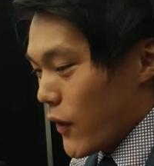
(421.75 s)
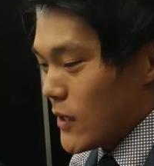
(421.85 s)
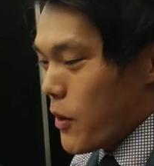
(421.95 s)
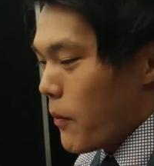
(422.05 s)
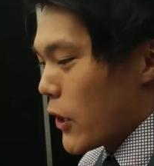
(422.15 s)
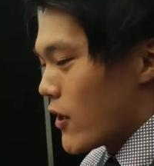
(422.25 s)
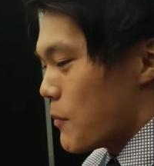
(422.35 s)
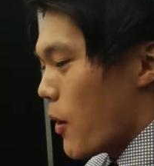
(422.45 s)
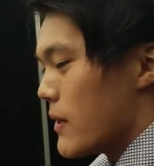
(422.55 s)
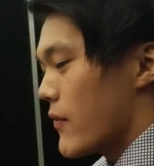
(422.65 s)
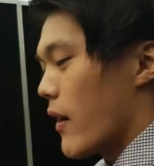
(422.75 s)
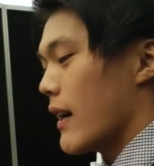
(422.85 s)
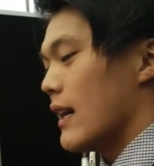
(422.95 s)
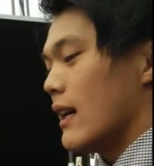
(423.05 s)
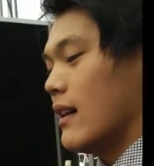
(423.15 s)
far as Melbourne goes, Melbourne's
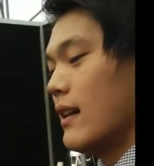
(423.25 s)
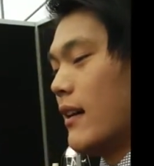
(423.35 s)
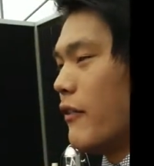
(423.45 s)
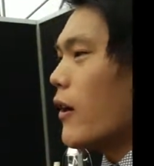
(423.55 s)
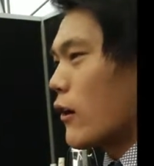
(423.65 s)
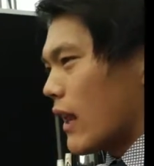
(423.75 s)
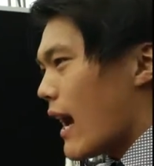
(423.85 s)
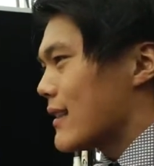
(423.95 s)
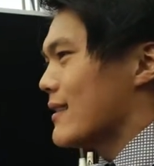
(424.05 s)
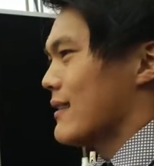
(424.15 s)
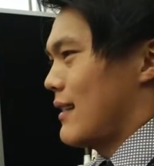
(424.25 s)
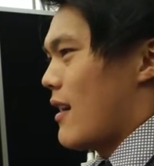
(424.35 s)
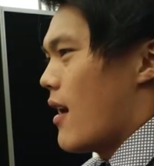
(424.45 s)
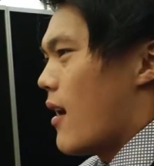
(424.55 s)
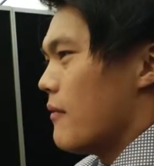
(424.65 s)
very uh, very relaxed,
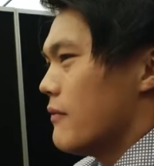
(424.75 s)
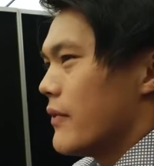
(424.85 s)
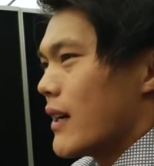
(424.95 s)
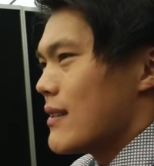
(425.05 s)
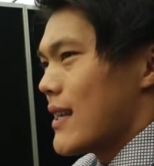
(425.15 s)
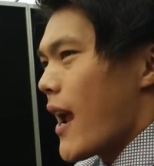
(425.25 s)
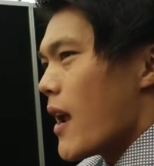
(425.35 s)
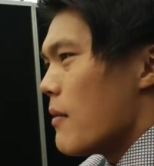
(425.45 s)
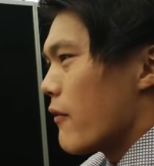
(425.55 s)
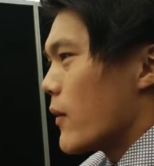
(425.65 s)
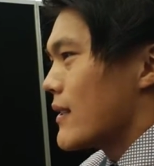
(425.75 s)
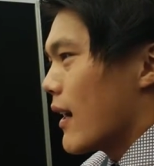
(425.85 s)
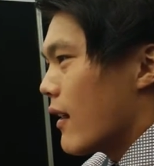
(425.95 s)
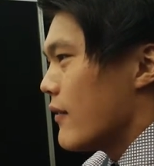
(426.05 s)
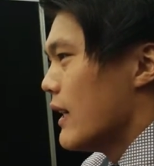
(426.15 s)
um, very tame. Everyone's
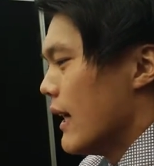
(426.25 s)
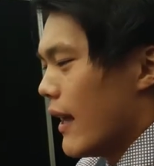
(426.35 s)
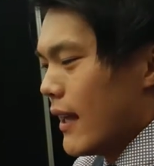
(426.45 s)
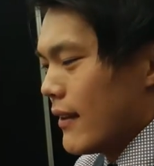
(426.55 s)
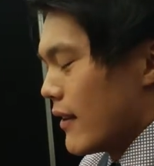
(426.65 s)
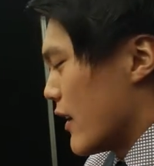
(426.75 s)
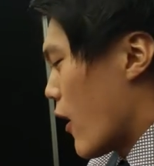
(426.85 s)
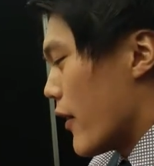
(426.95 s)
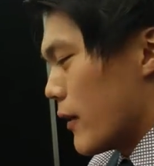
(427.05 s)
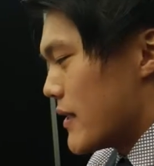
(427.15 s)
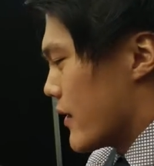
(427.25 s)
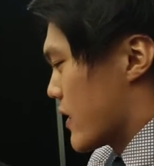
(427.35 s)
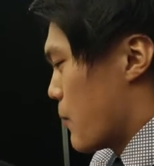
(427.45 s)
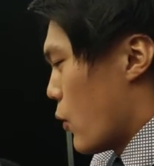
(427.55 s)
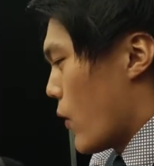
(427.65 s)
kind of you're either into your
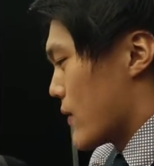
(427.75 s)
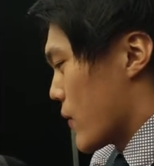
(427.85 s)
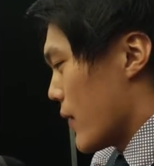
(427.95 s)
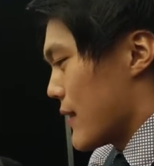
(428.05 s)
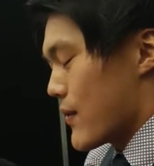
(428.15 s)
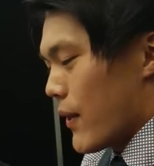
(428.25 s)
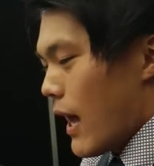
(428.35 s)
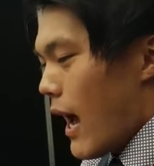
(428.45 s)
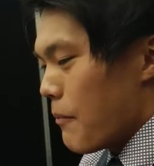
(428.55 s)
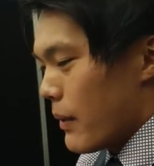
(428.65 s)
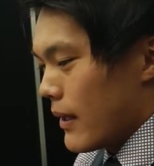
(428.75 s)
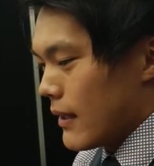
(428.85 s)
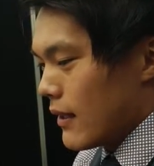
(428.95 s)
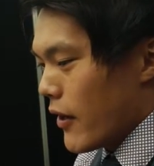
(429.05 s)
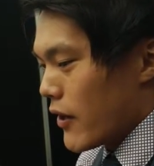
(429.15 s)
sports or this or that, but
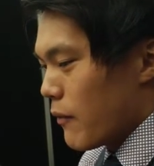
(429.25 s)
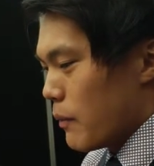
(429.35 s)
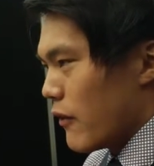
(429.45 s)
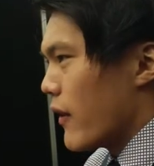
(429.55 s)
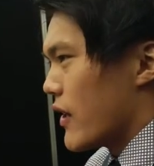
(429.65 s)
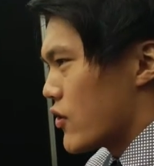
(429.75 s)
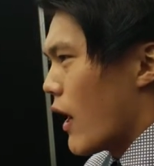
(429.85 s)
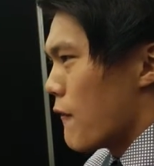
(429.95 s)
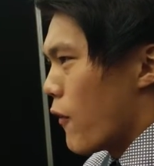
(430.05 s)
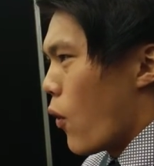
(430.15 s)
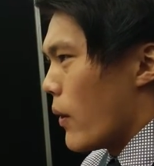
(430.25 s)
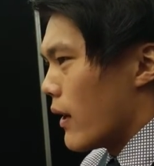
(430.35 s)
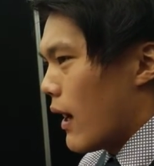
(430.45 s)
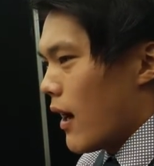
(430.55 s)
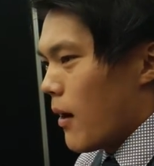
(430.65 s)
you know you're, you're very straightforward.
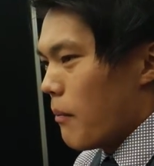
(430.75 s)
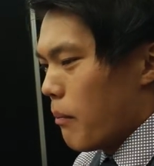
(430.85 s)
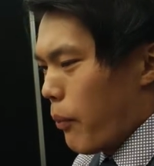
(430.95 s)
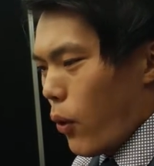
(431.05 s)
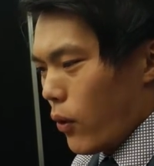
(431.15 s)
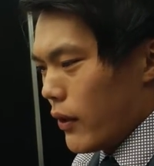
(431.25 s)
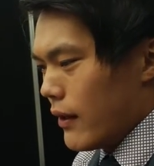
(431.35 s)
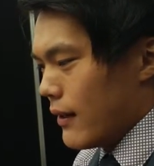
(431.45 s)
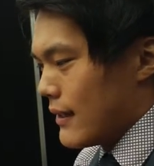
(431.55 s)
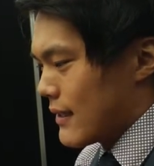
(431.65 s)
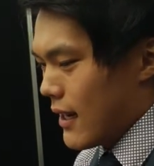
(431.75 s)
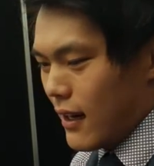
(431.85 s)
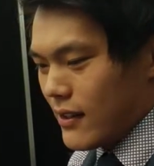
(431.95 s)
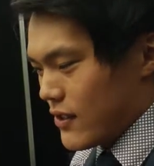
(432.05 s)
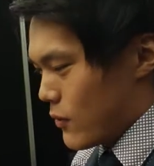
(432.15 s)
Um, Portland is
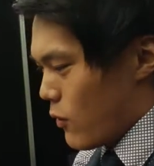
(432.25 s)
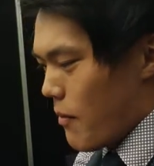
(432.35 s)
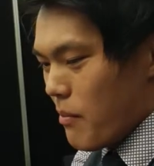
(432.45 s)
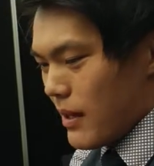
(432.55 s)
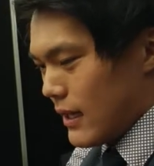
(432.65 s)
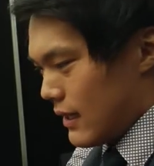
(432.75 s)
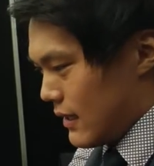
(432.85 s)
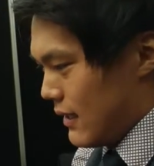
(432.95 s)
kind of just one big